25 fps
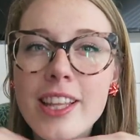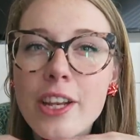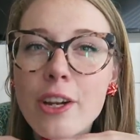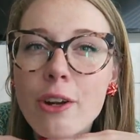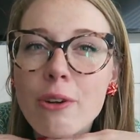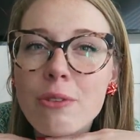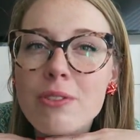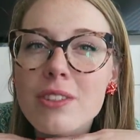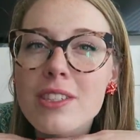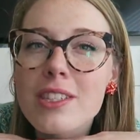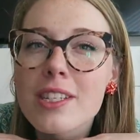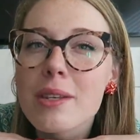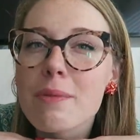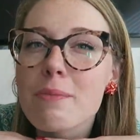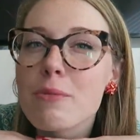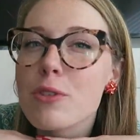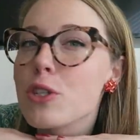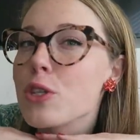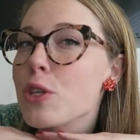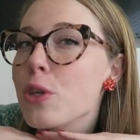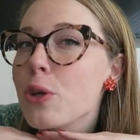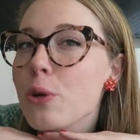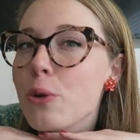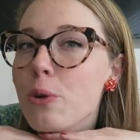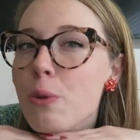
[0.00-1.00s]
They don't seem
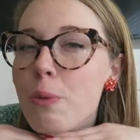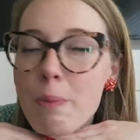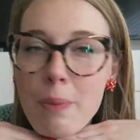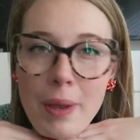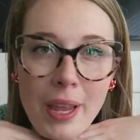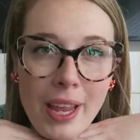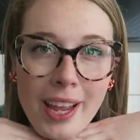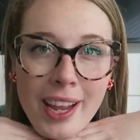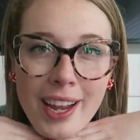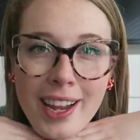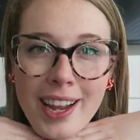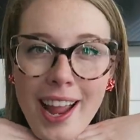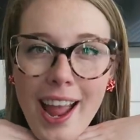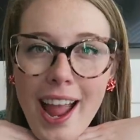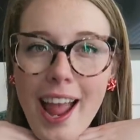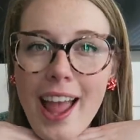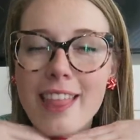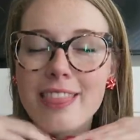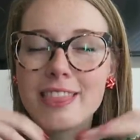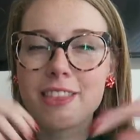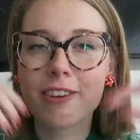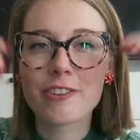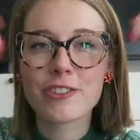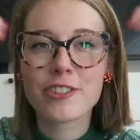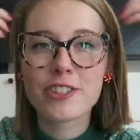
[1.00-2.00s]
too big
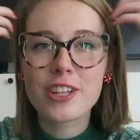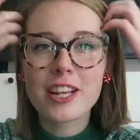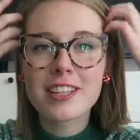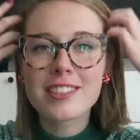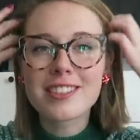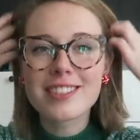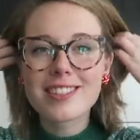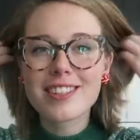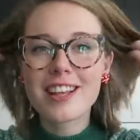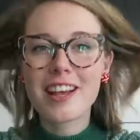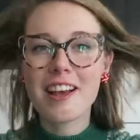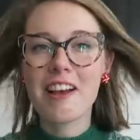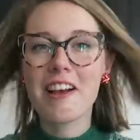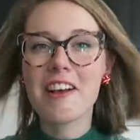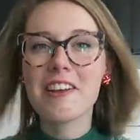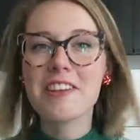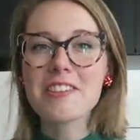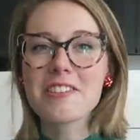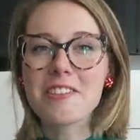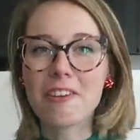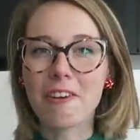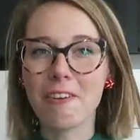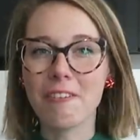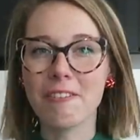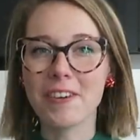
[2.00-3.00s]
and they're just
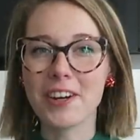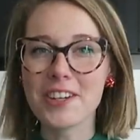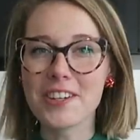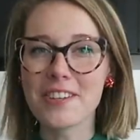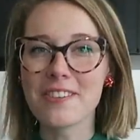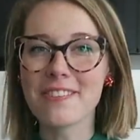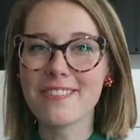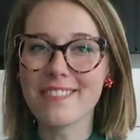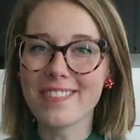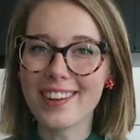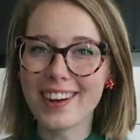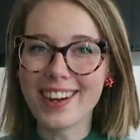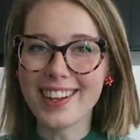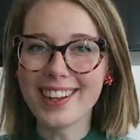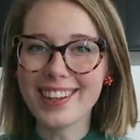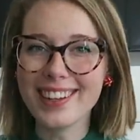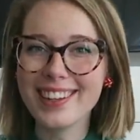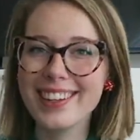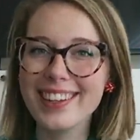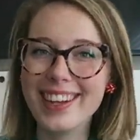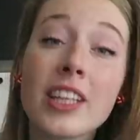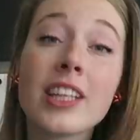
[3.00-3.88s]
so much fun.